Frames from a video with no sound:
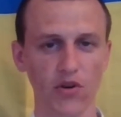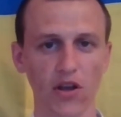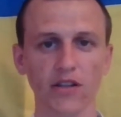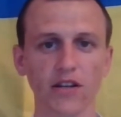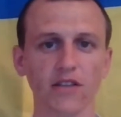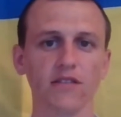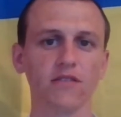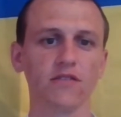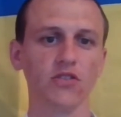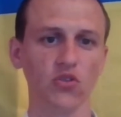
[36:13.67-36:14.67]

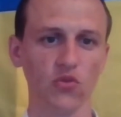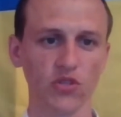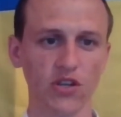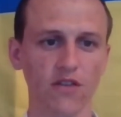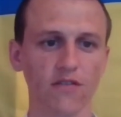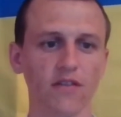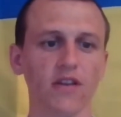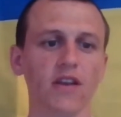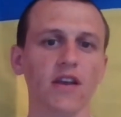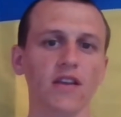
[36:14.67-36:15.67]
product, user,
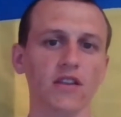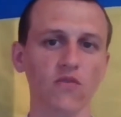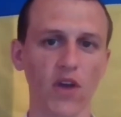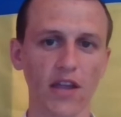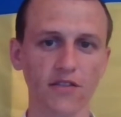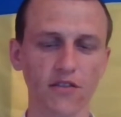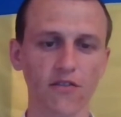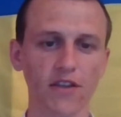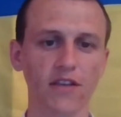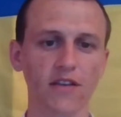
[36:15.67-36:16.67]

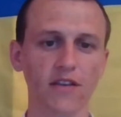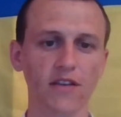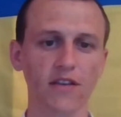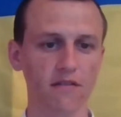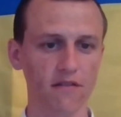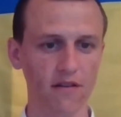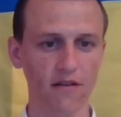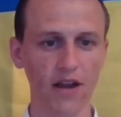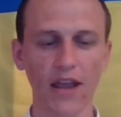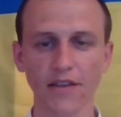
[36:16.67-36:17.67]
inventory,
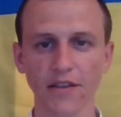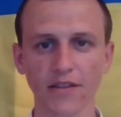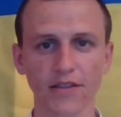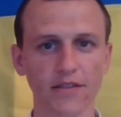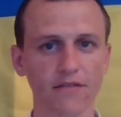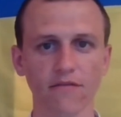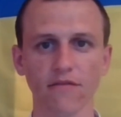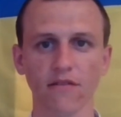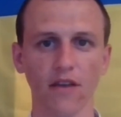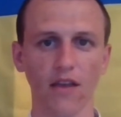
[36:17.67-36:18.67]
credits,
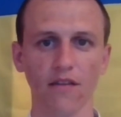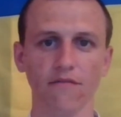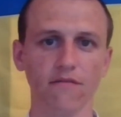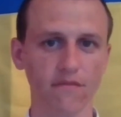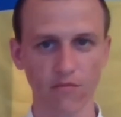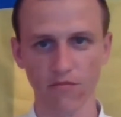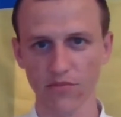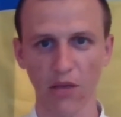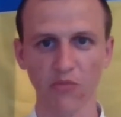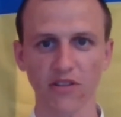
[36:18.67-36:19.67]
and
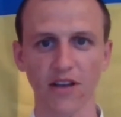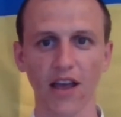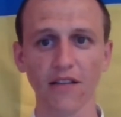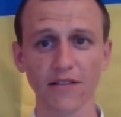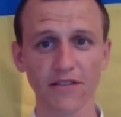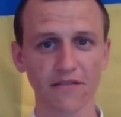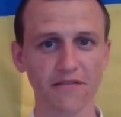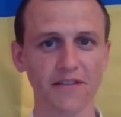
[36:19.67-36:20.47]
something else.